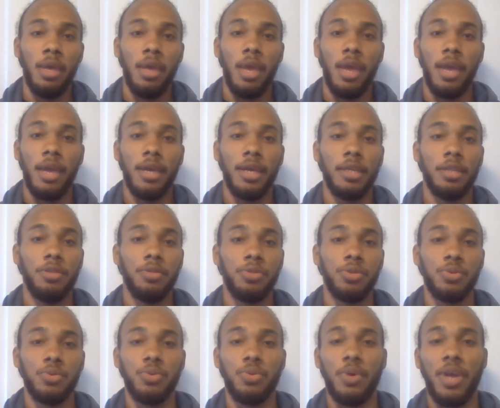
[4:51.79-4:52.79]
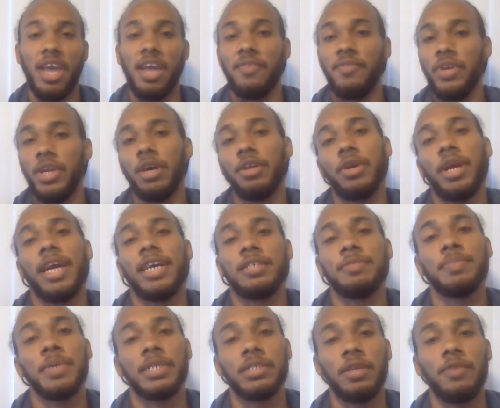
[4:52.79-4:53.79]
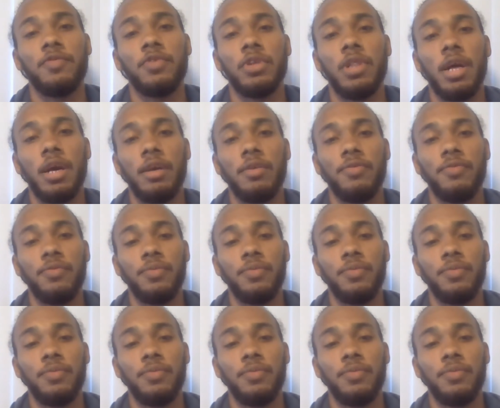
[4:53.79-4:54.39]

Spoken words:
and through every other aspect of your life.